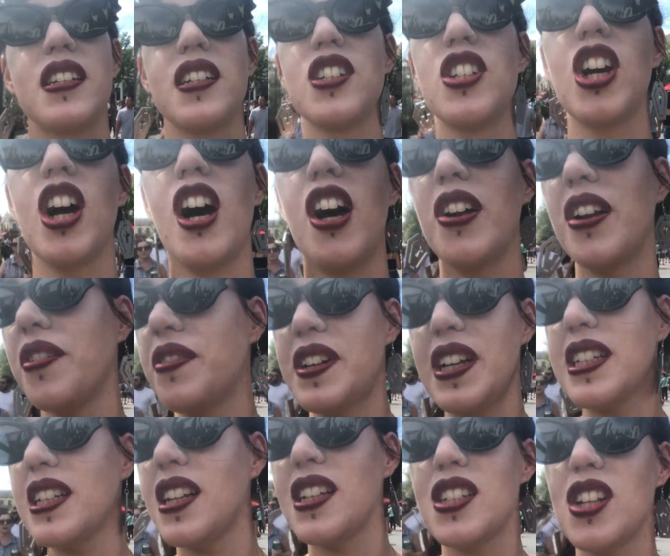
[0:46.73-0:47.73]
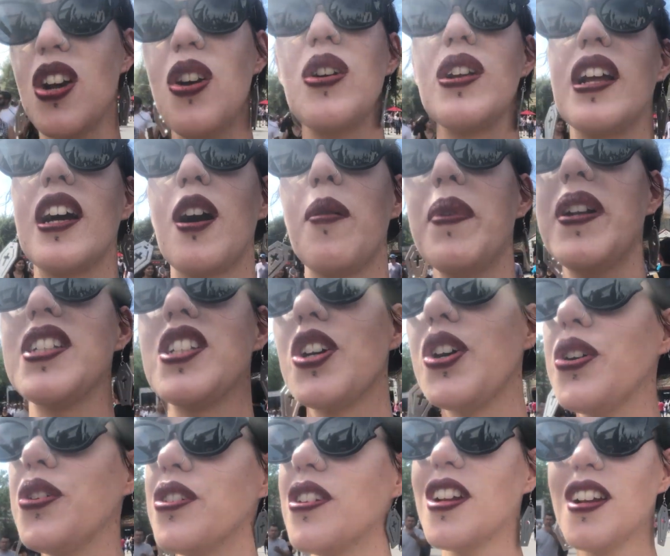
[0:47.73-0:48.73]
as a child, even as an adult. Like I'm an
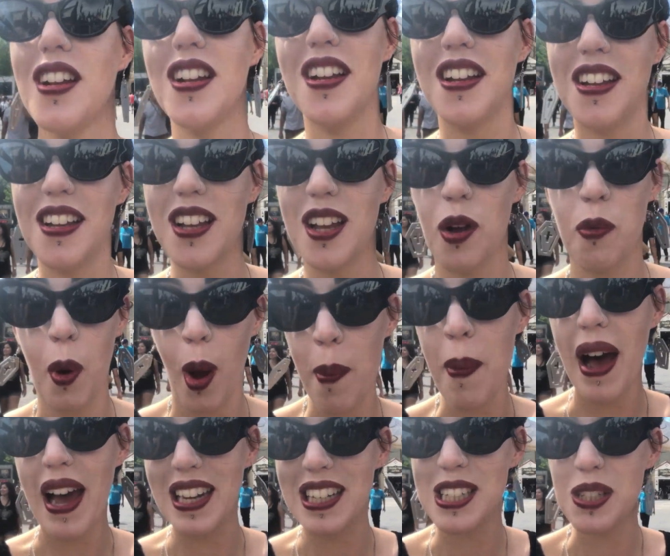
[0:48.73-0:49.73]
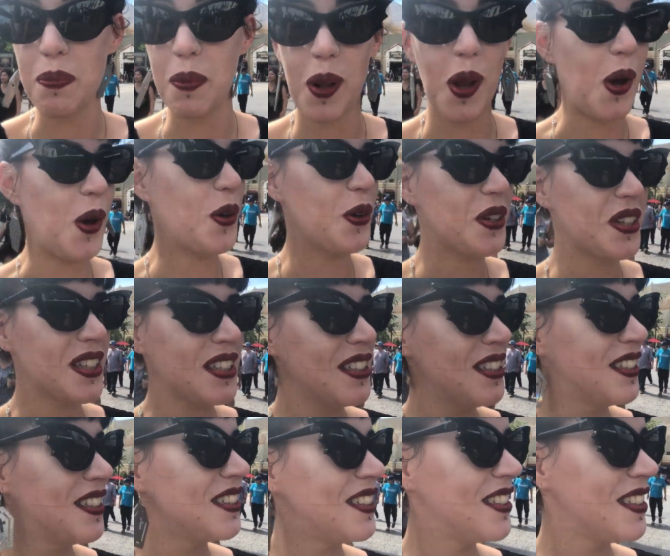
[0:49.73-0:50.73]
adult and my mind is blown.
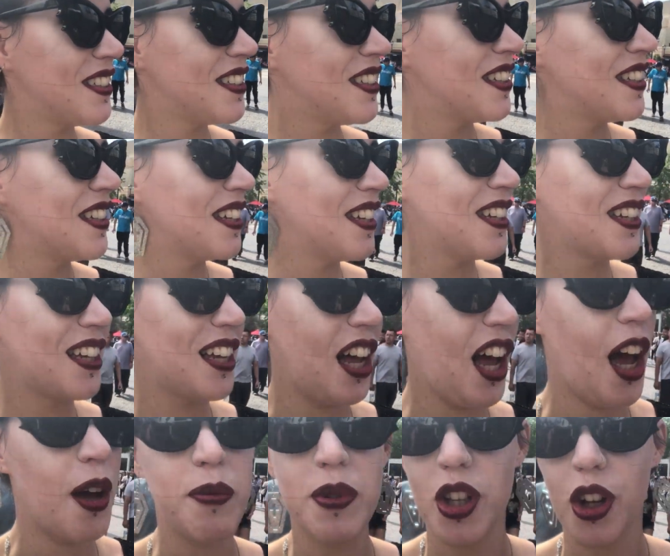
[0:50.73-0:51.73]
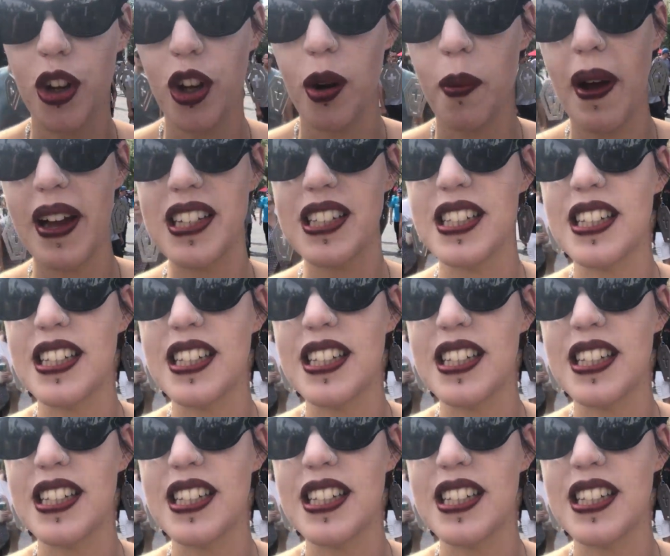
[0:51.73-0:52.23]
I'm so gonna buy a